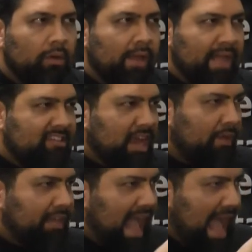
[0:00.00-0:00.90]
And that's
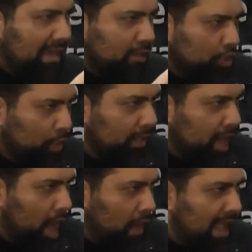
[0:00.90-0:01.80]
how the Ahl
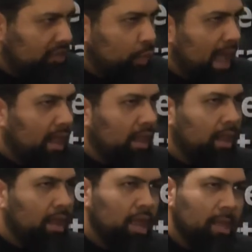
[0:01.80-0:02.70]
dunya are as
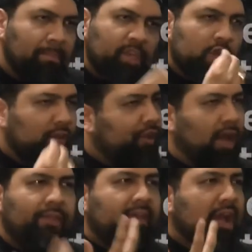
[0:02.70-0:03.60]
well.
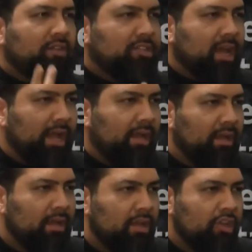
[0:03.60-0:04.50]
Beautiful on the outside,
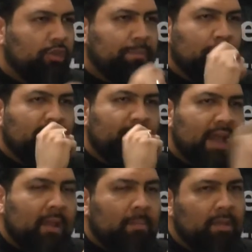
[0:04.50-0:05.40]
spewing
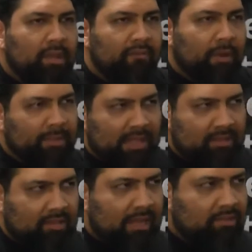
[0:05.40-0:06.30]
venom from the
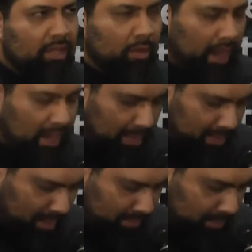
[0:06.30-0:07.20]
inside. Sallu ala
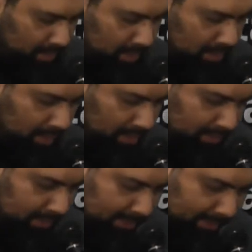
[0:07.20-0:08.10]
Muhammad wa ali
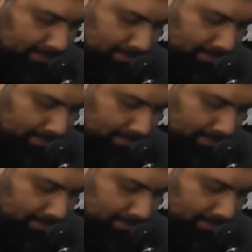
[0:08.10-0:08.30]
Muhammad.